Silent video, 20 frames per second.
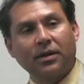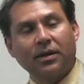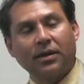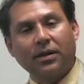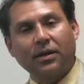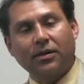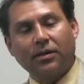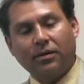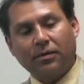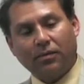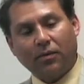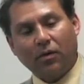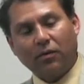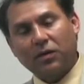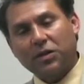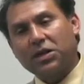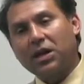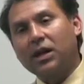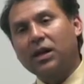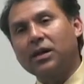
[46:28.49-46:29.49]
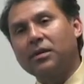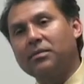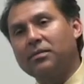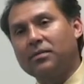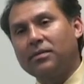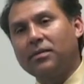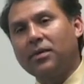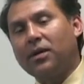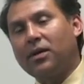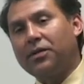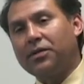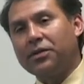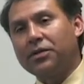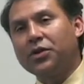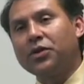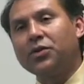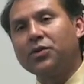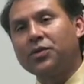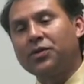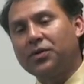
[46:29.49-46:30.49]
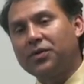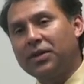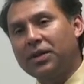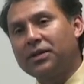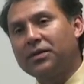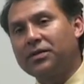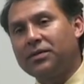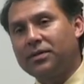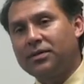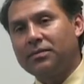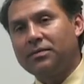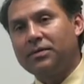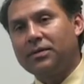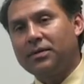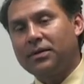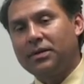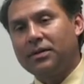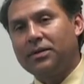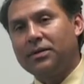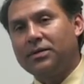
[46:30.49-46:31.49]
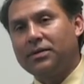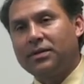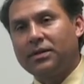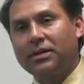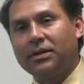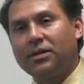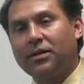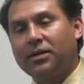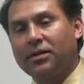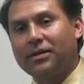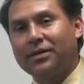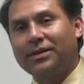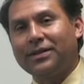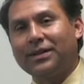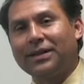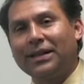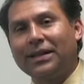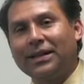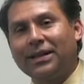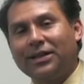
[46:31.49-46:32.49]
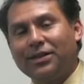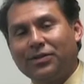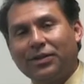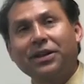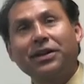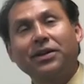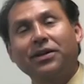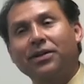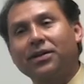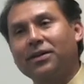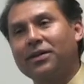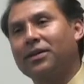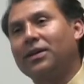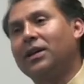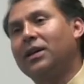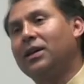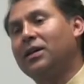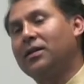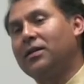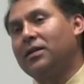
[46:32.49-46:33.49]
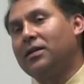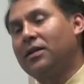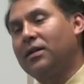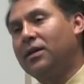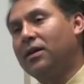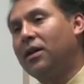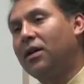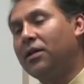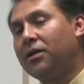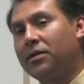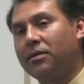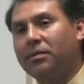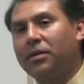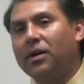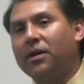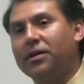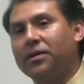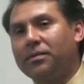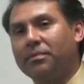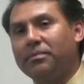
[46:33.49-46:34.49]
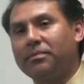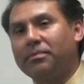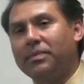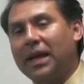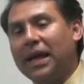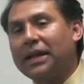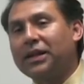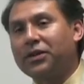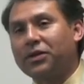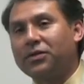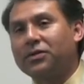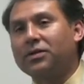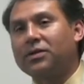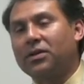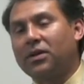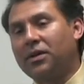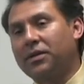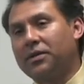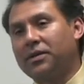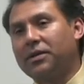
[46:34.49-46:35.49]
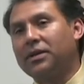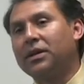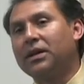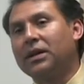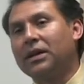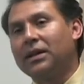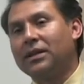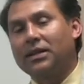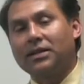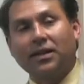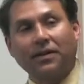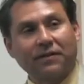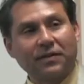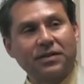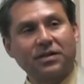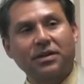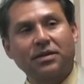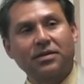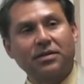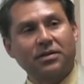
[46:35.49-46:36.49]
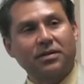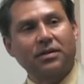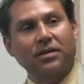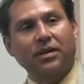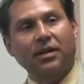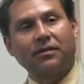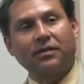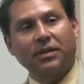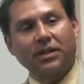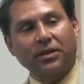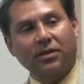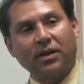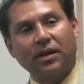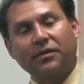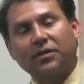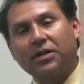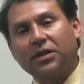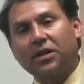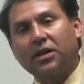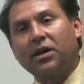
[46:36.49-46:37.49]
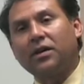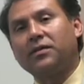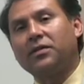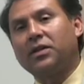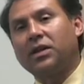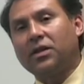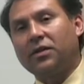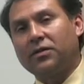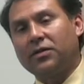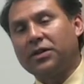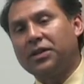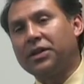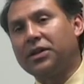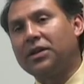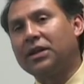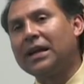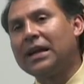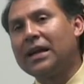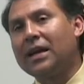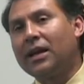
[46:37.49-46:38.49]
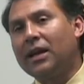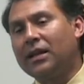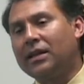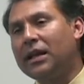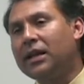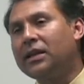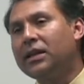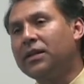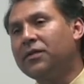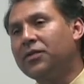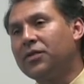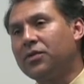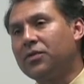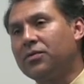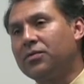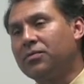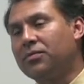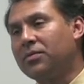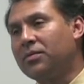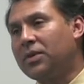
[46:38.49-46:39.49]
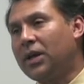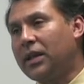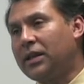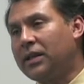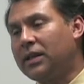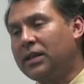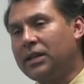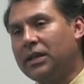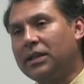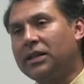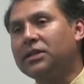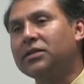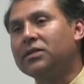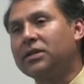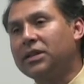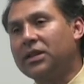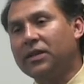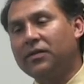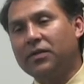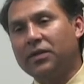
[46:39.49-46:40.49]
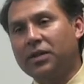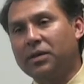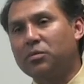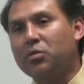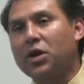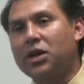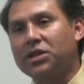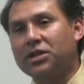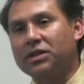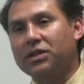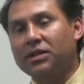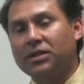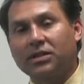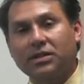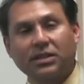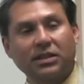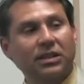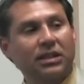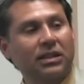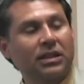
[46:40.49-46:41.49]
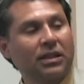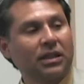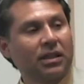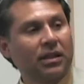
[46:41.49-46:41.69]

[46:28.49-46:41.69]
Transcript: eh, over time all the news you tend to to see all to hear and uh, all the all the bad news all the the deficits year after year after year after year. And that gives you, I think, can easily give you the impression that the city